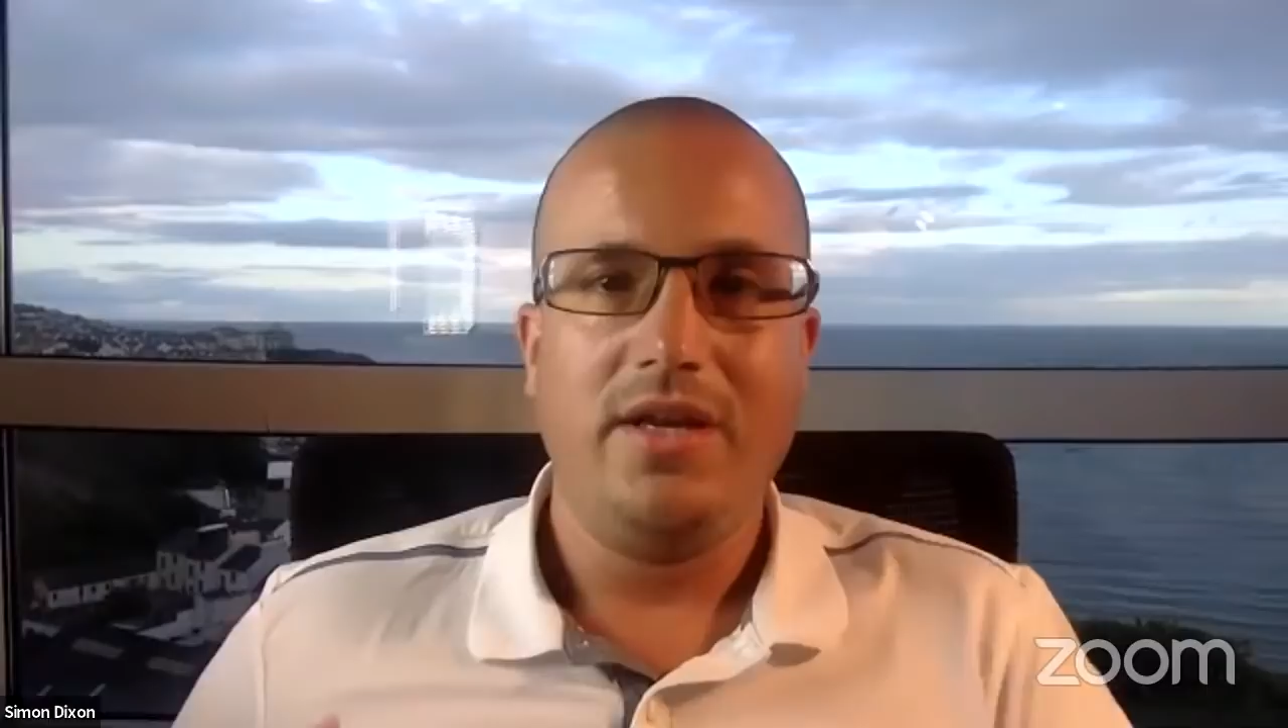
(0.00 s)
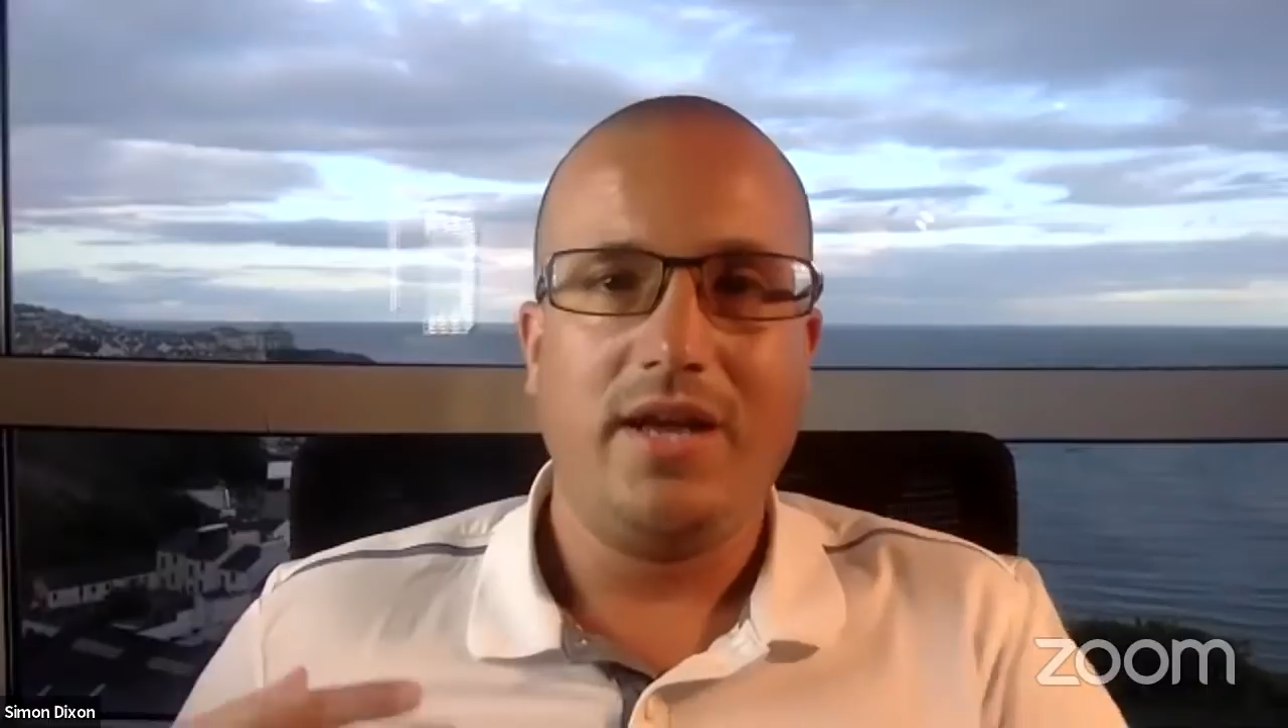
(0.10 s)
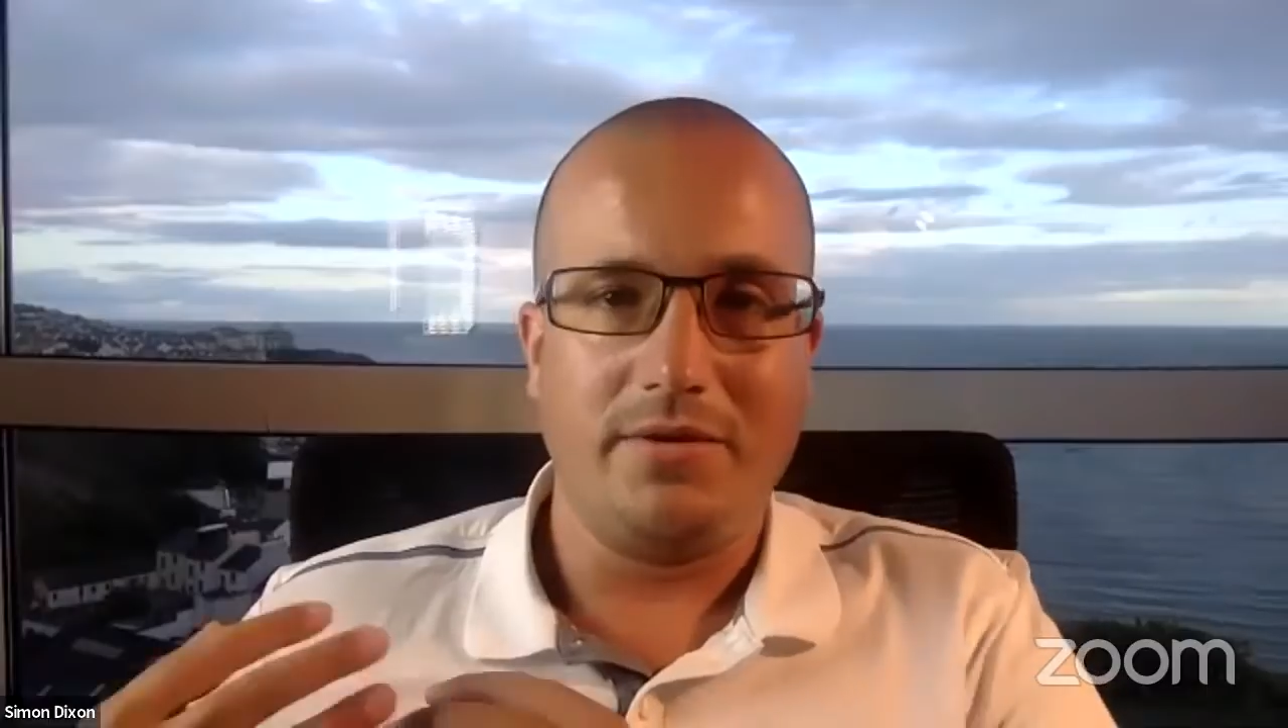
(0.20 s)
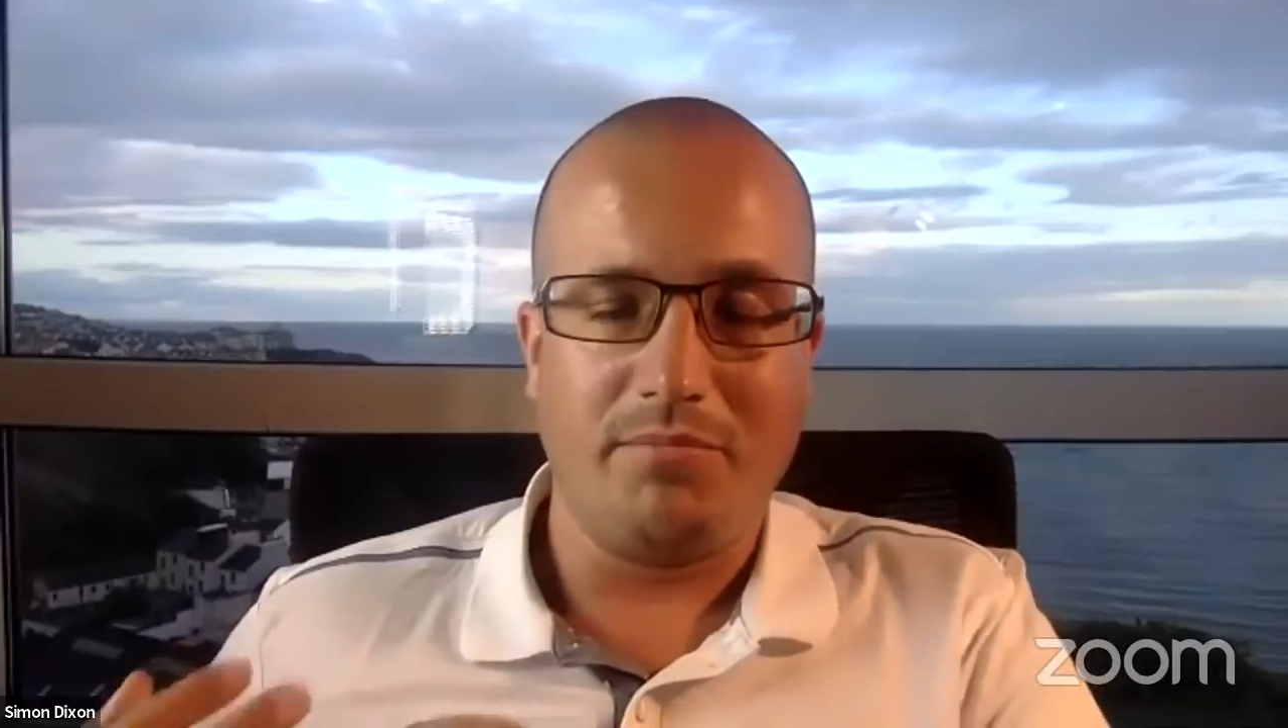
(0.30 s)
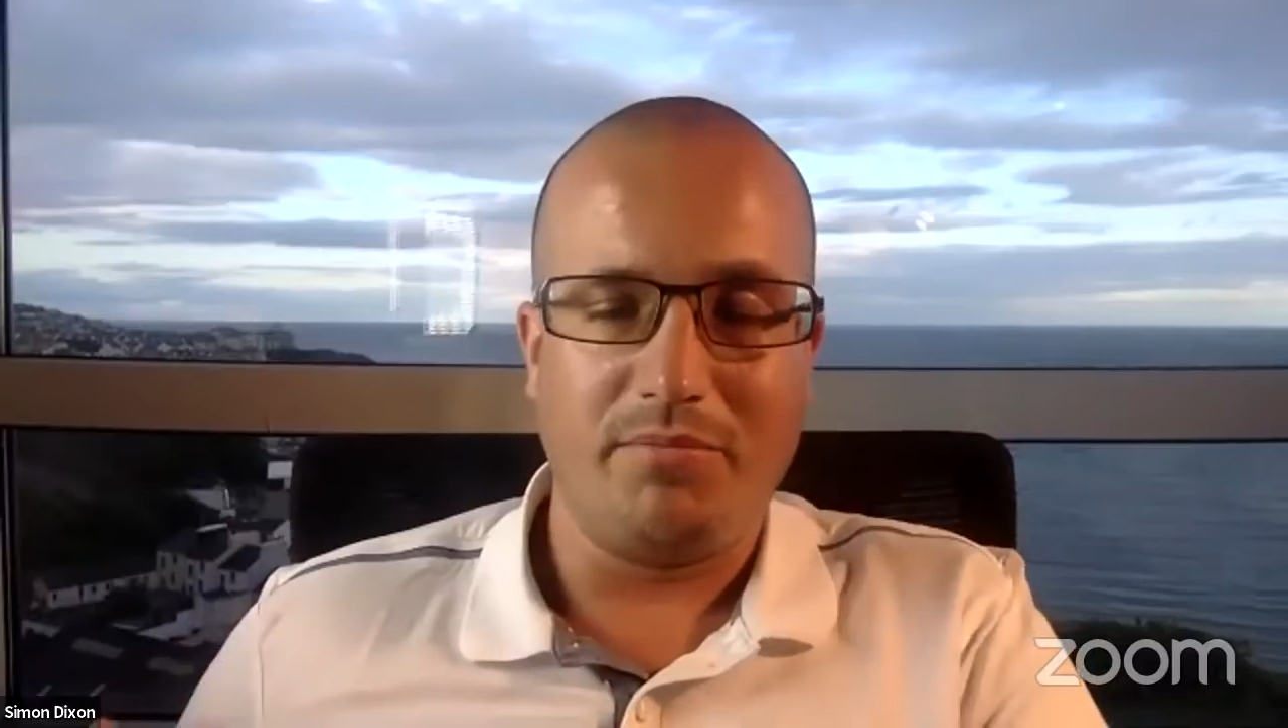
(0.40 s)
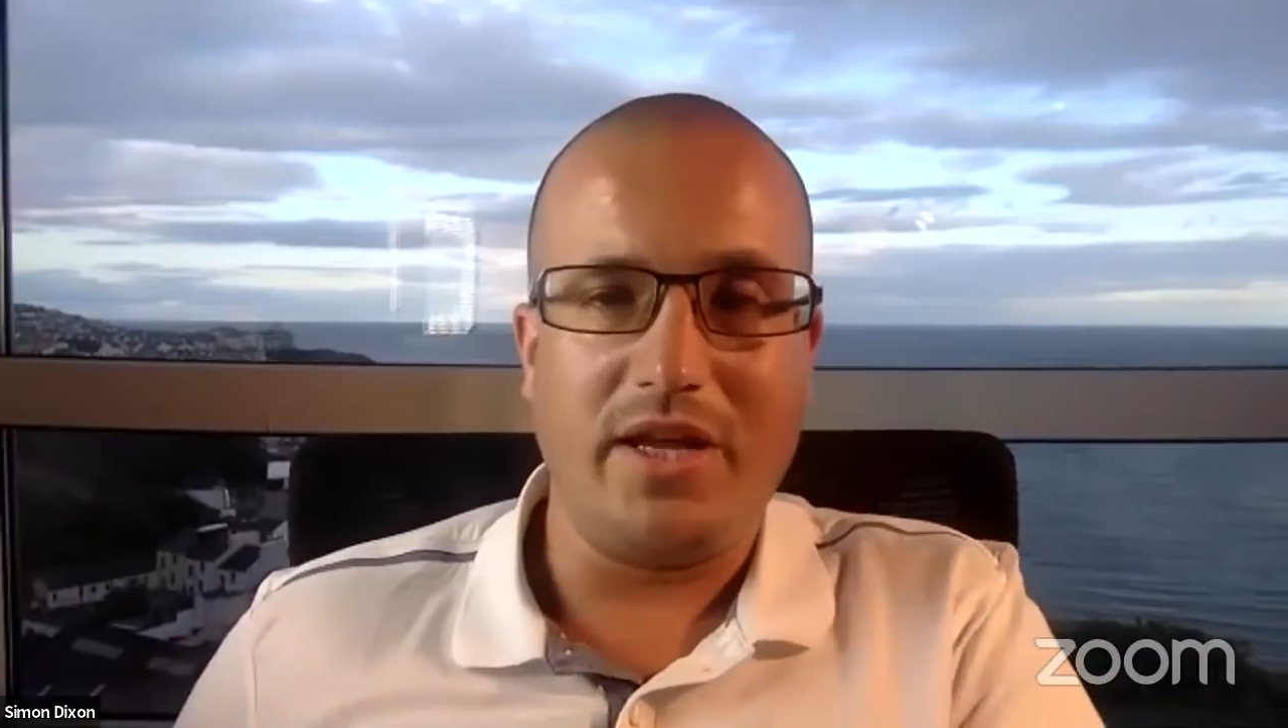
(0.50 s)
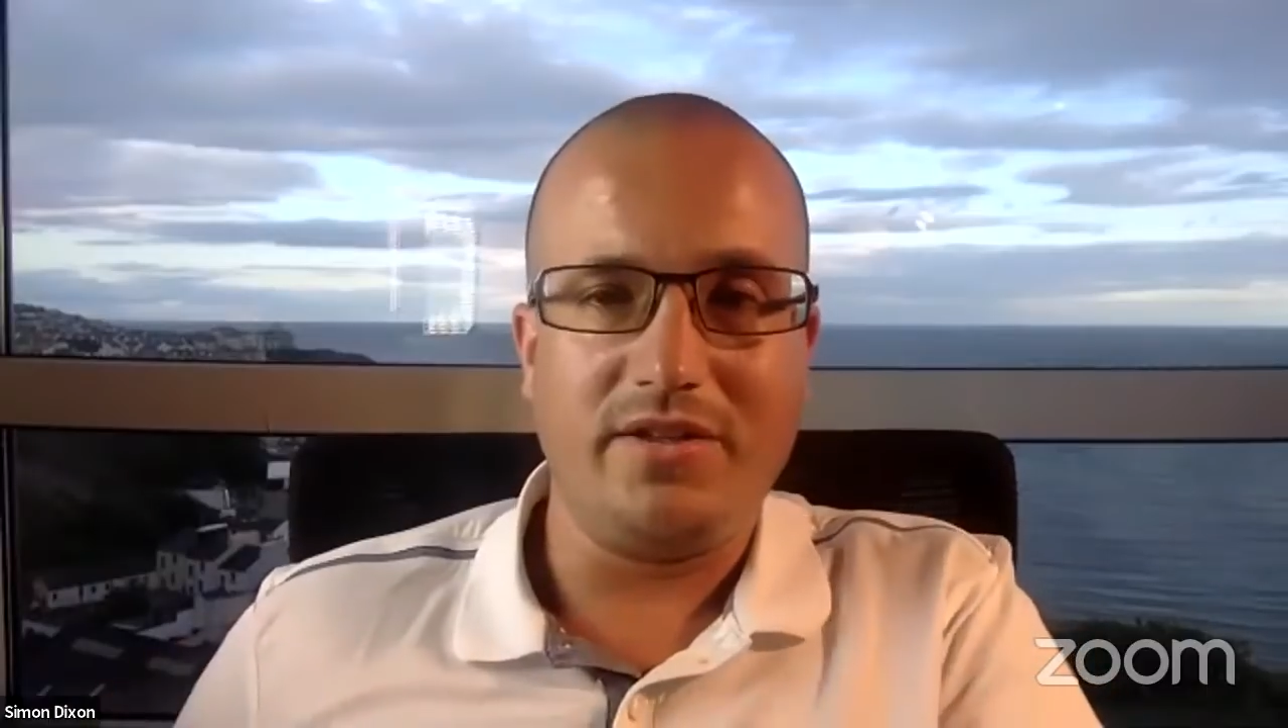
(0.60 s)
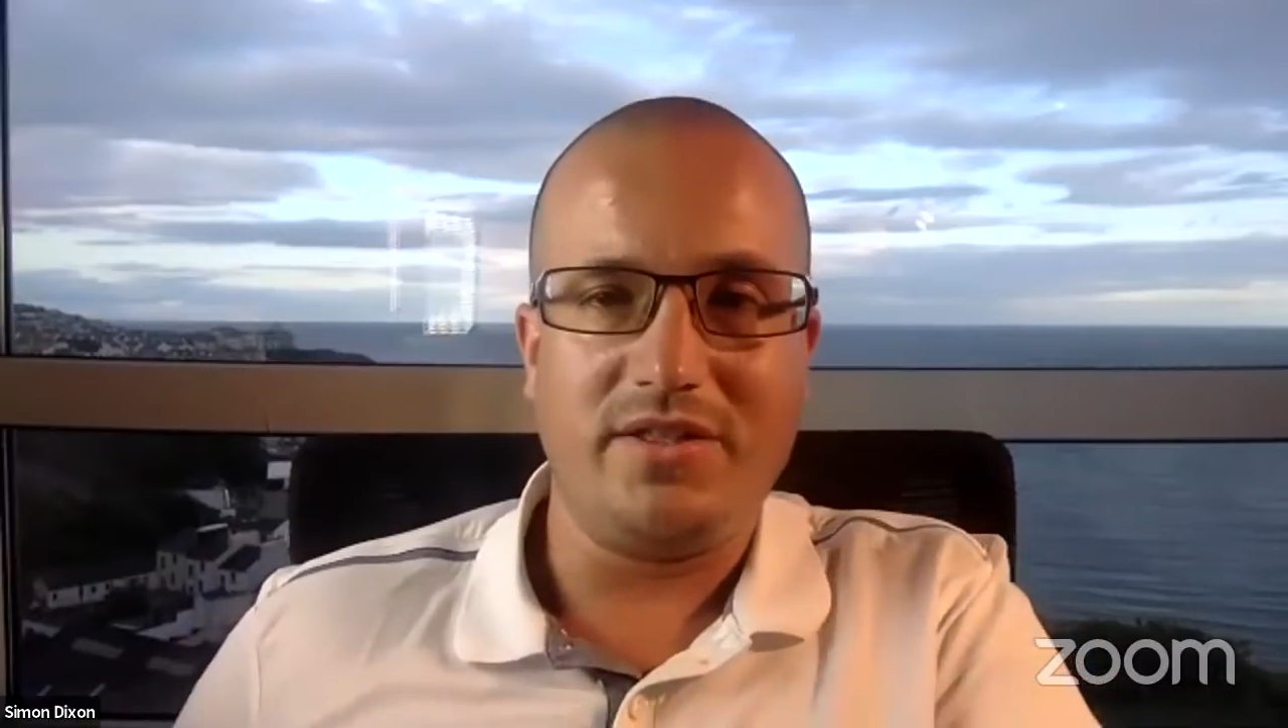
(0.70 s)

and